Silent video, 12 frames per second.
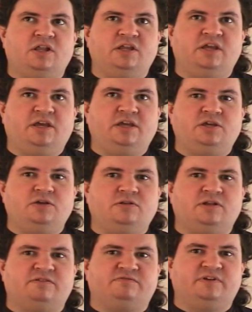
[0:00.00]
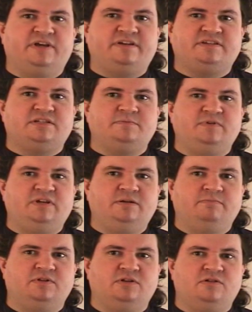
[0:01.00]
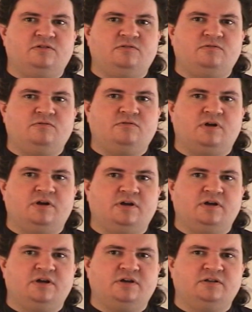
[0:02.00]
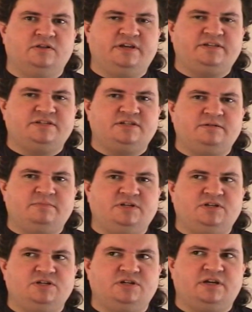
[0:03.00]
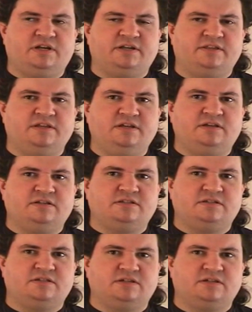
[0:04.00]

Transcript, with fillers: The IQ level has to be below, last time I checked, I think it's